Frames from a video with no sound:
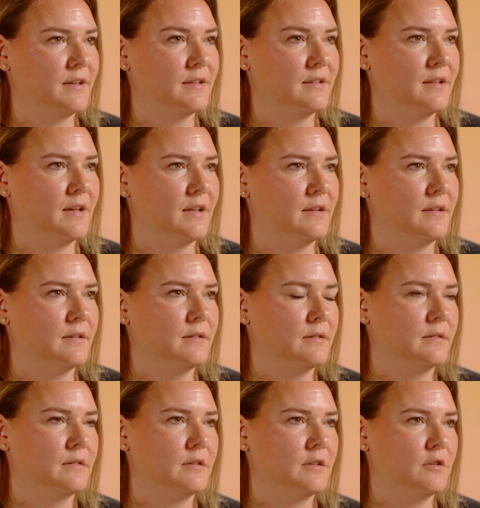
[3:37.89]
and then
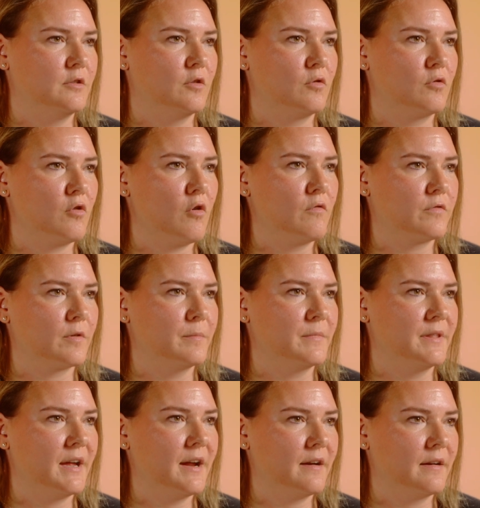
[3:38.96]
go
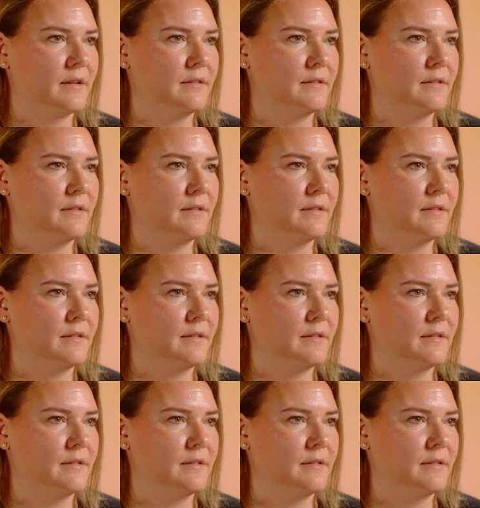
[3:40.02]
from there.